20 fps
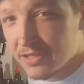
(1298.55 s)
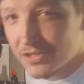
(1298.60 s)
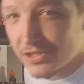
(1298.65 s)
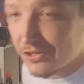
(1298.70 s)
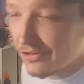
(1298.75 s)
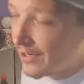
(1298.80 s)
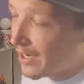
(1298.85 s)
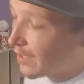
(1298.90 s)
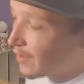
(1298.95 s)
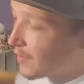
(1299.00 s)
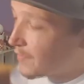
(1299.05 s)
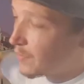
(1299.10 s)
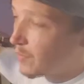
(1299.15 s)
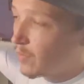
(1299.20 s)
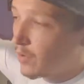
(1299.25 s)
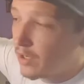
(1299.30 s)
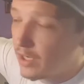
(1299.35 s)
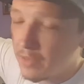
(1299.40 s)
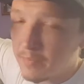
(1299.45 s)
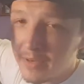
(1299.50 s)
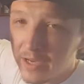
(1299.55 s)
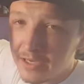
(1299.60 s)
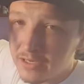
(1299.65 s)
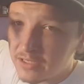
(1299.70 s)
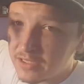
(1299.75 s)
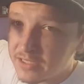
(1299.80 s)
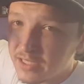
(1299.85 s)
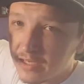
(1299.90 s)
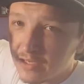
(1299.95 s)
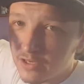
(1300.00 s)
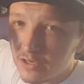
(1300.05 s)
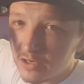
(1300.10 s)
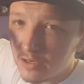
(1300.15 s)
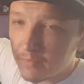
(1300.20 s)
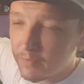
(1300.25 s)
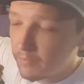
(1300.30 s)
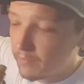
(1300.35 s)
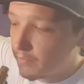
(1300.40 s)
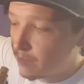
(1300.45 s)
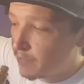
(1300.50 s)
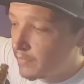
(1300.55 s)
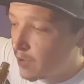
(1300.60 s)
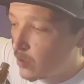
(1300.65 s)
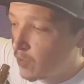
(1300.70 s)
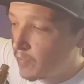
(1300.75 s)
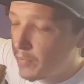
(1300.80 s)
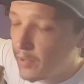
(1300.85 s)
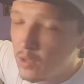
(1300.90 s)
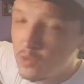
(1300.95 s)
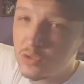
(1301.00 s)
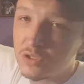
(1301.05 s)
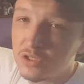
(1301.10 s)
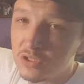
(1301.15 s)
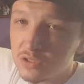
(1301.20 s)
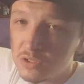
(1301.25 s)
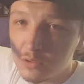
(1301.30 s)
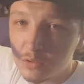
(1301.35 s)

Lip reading: so you're not going to have to worry about your middle post